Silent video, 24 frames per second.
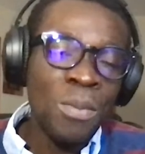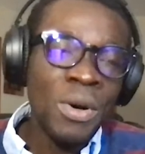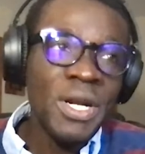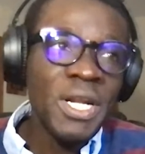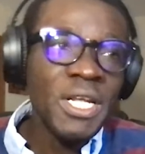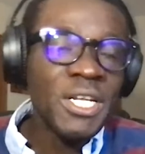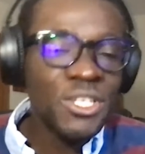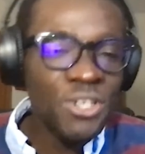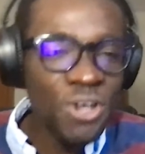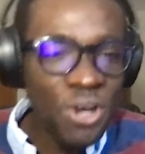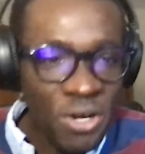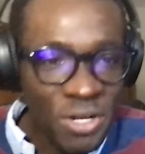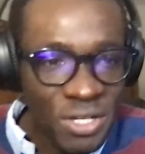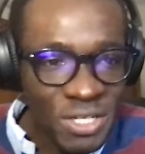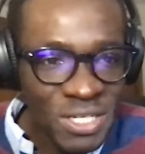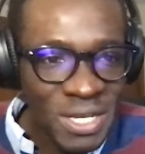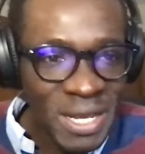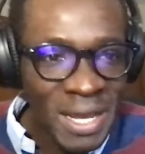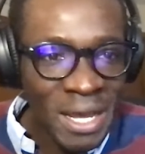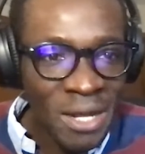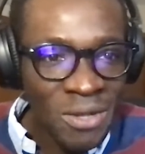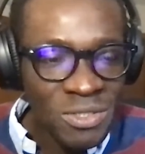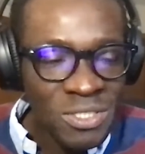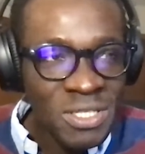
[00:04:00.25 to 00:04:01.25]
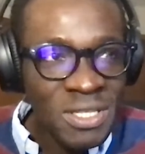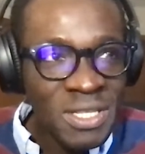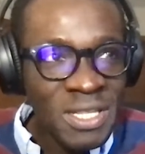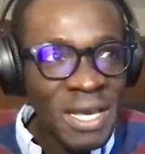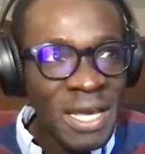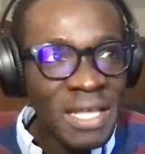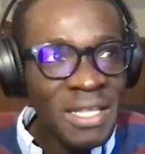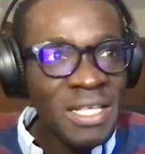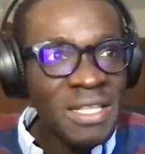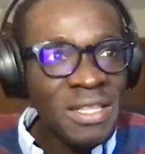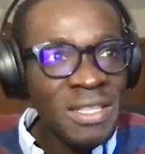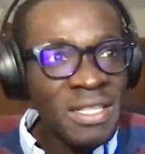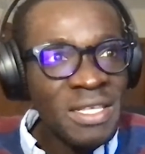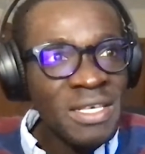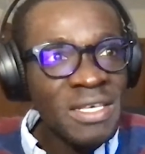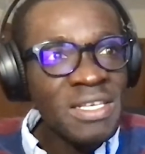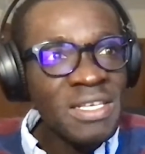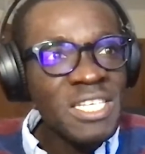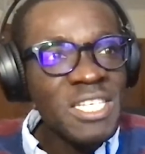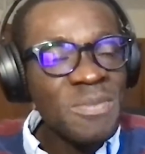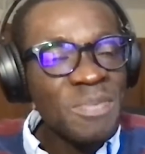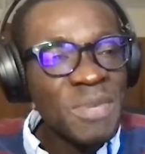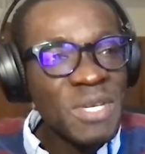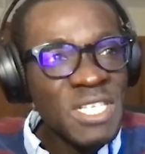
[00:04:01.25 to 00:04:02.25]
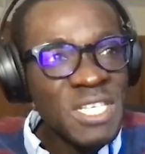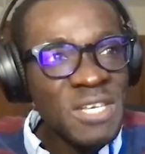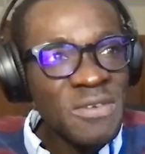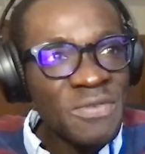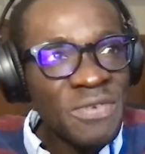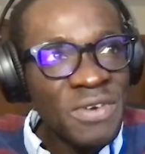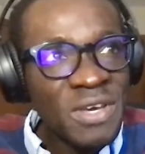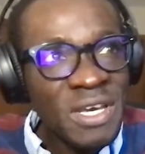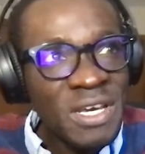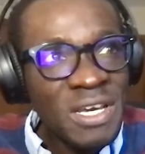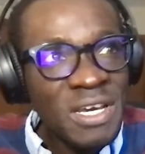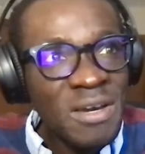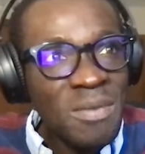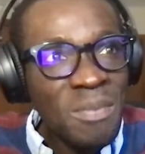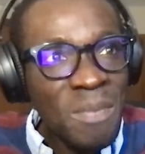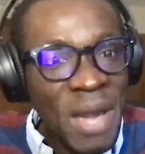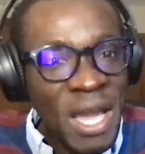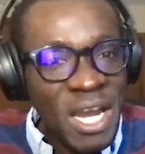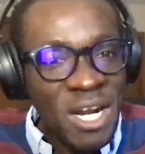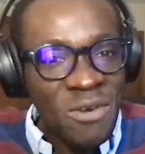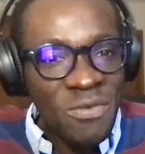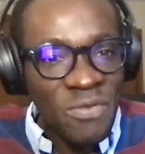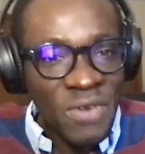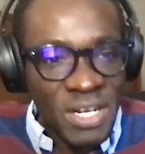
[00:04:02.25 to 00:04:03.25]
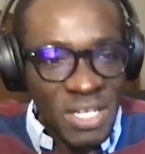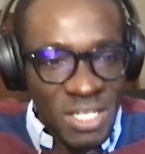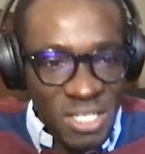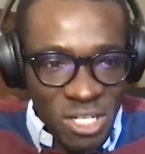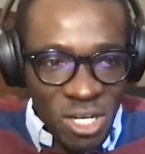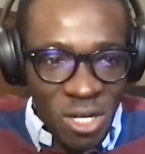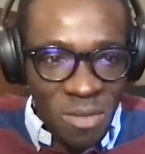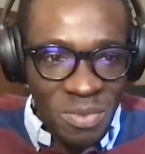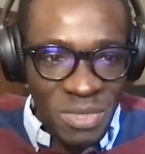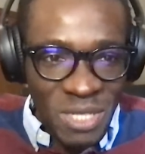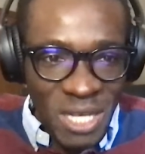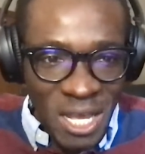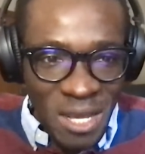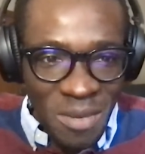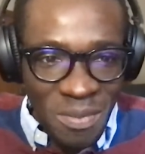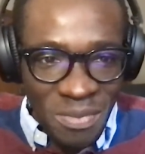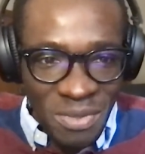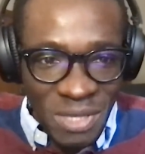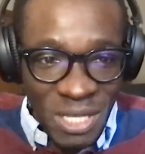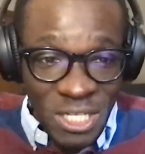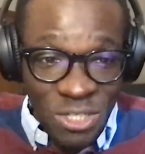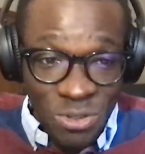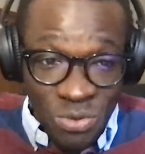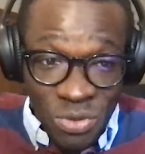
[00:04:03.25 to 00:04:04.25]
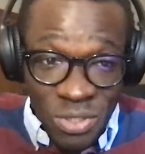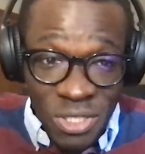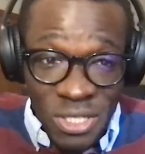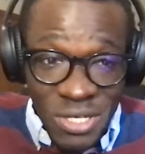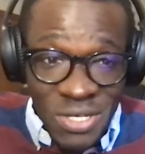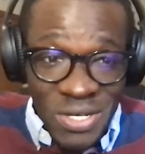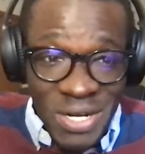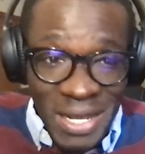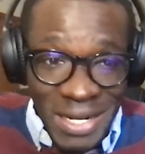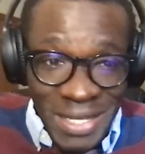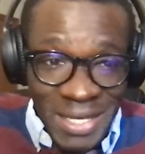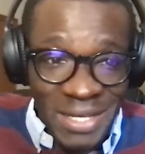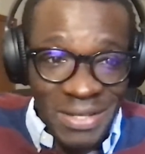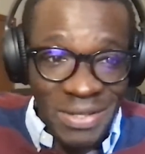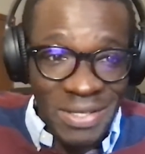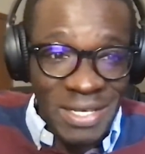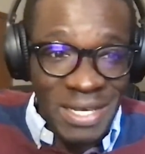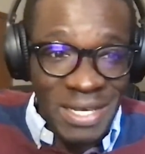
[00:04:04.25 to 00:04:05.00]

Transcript: But it turns out that these specific macrophage subtype that's really good at